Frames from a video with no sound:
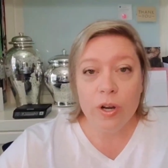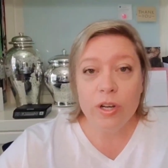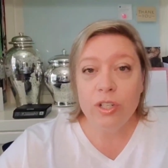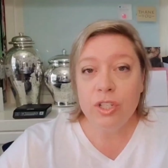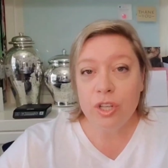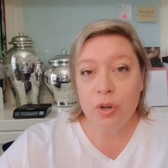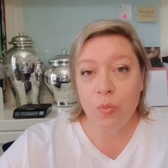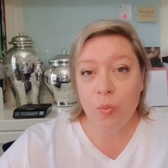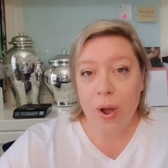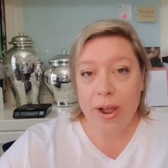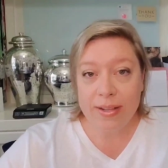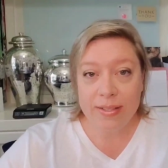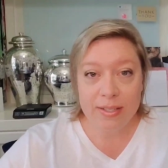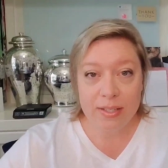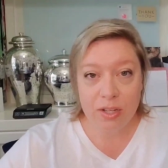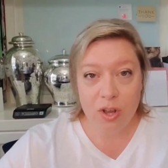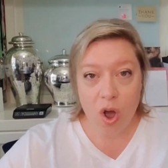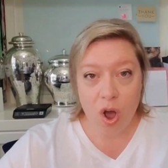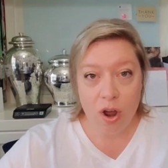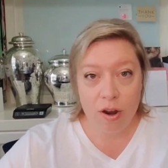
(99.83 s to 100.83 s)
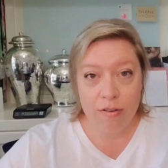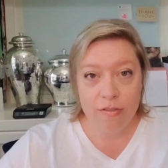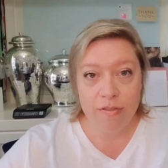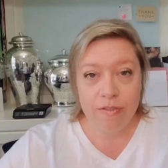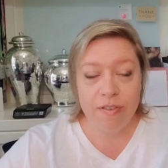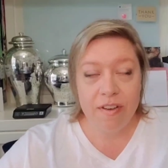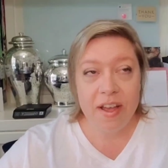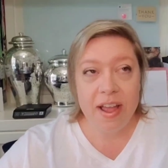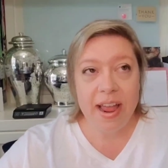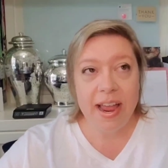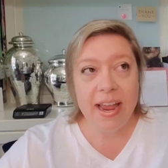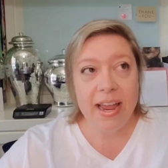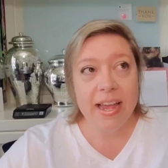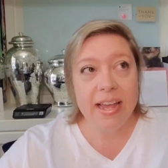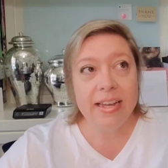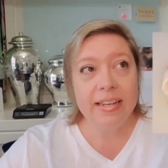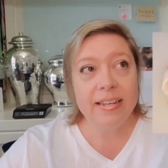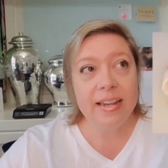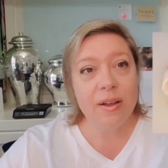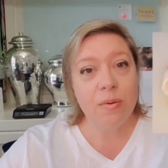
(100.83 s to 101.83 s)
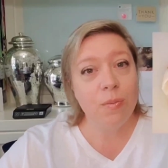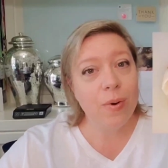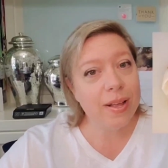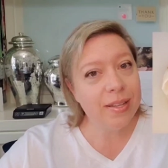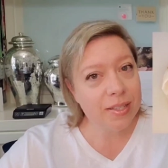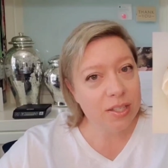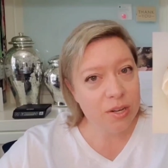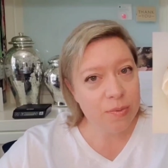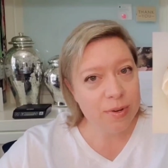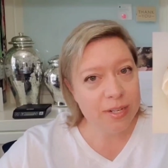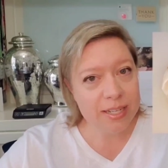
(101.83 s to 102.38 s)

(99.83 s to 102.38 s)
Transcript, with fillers: orange and white scarf, and it was new